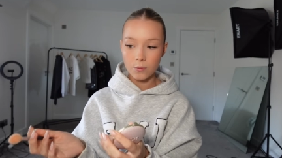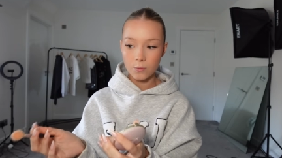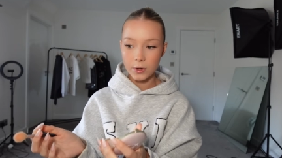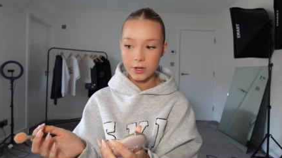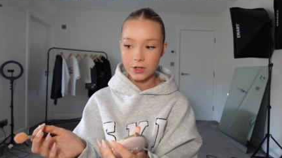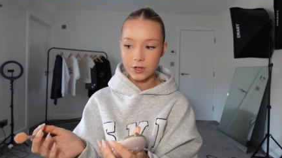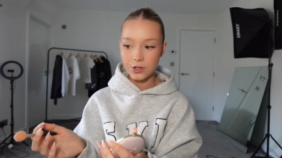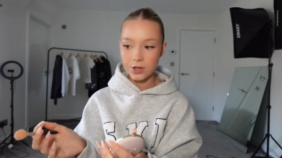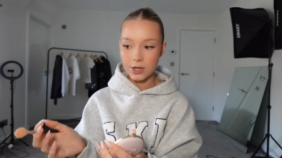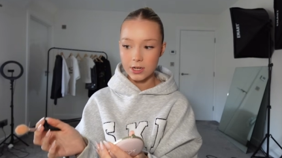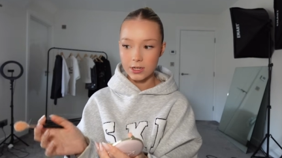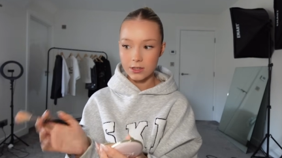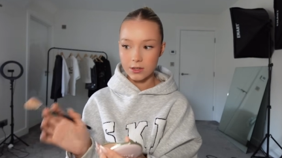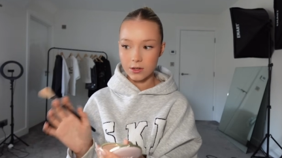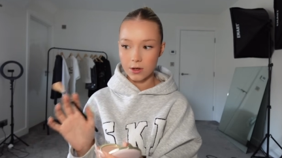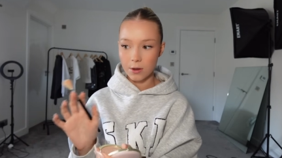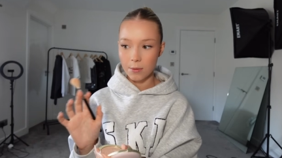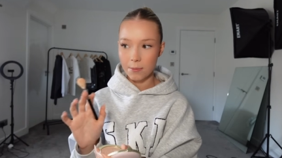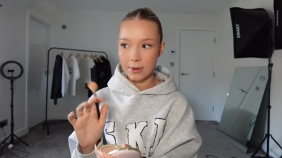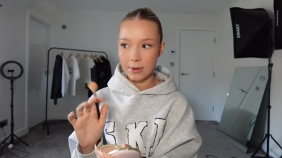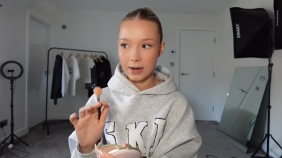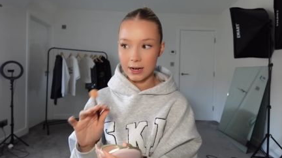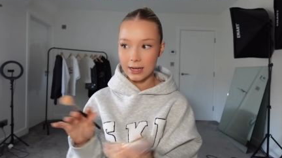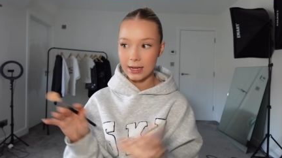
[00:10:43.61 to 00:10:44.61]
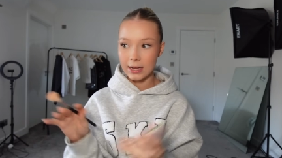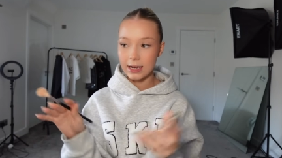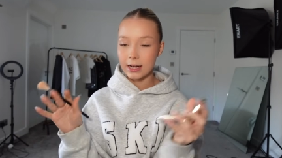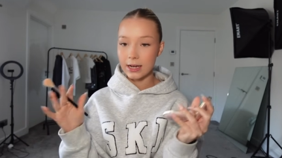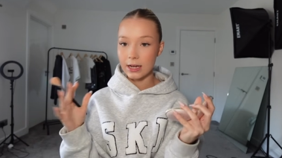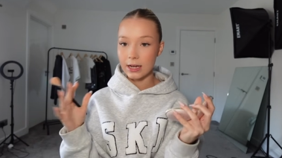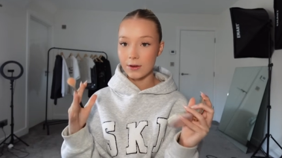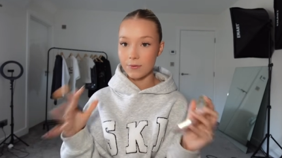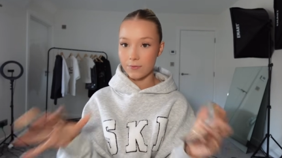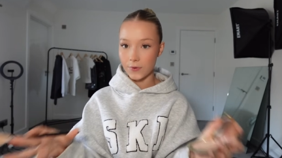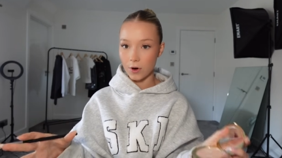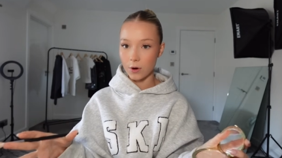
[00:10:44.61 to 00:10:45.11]
which is
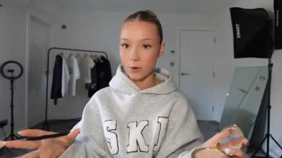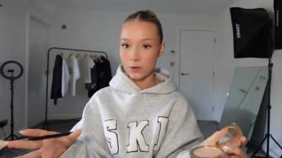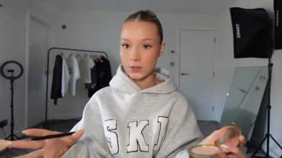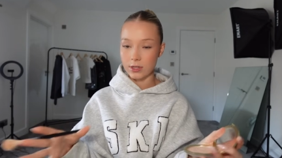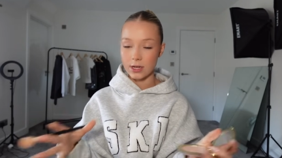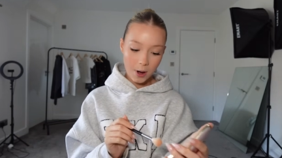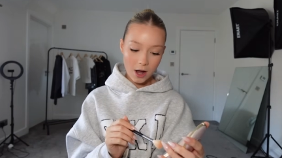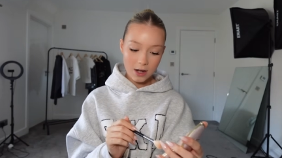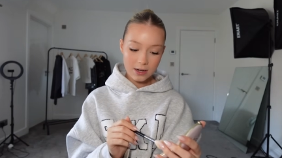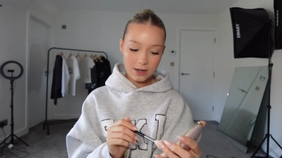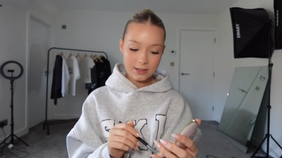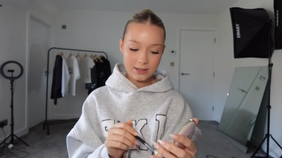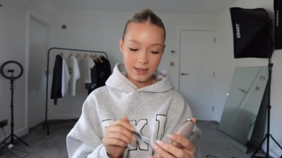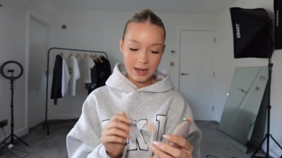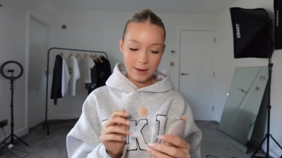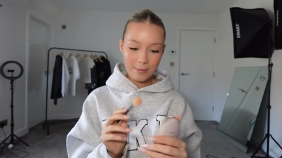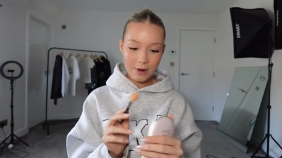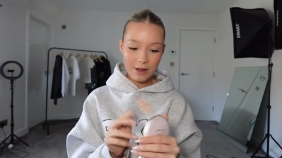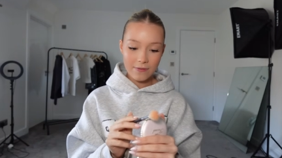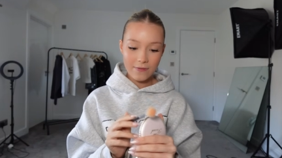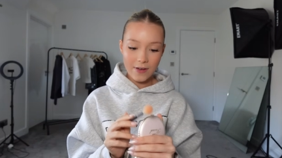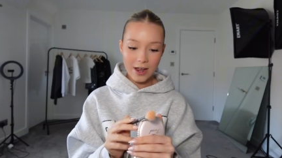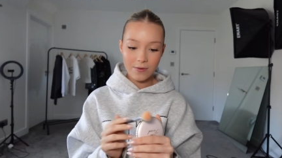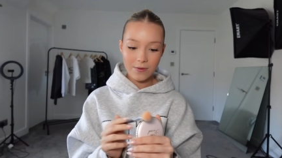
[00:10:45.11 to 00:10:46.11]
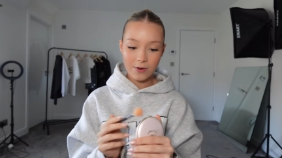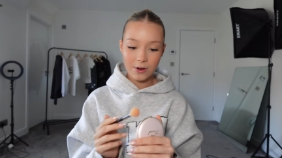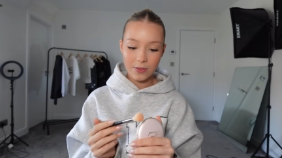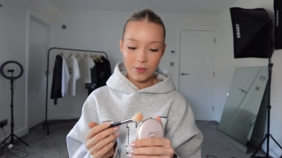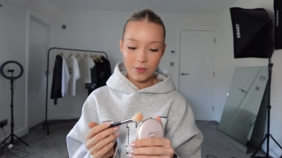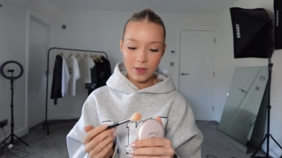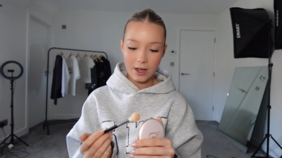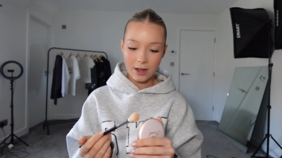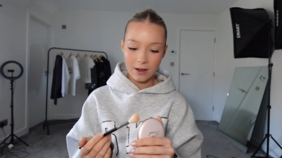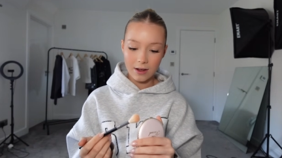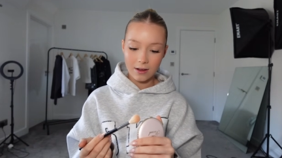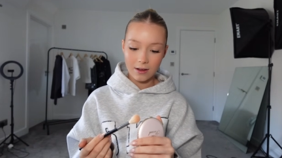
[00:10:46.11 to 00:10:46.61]
completely false. But I'd say my favorite
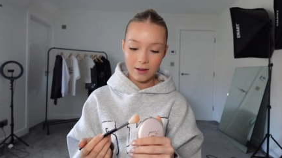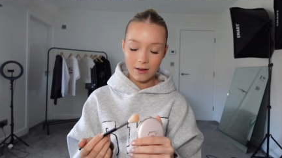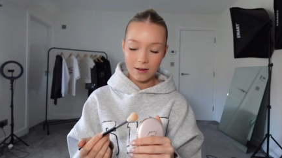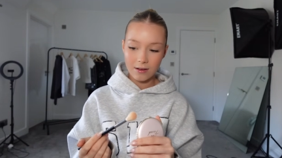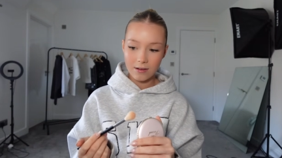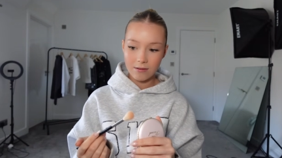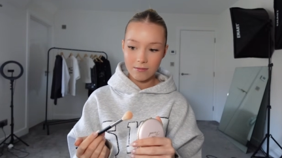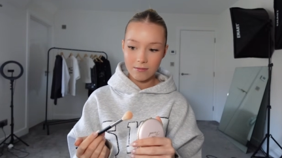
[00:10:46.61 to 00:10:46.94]
thing